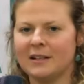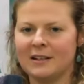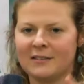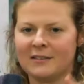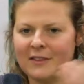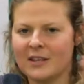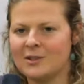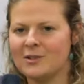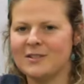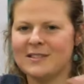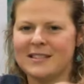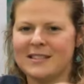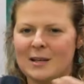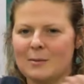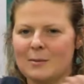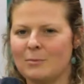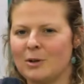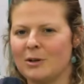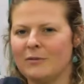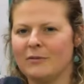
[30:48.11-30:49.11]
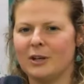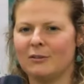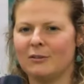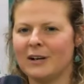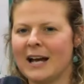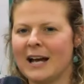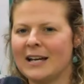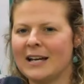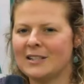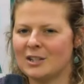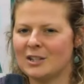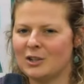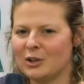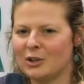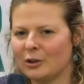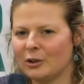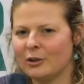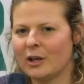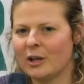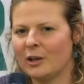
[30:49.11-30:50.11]
And if they do see you moving around
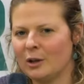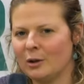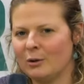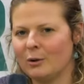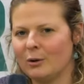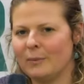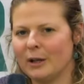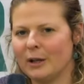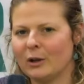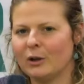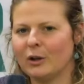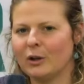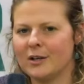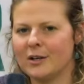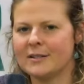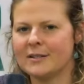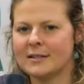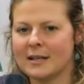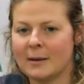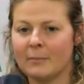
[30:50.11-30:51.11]
and you're a bit close,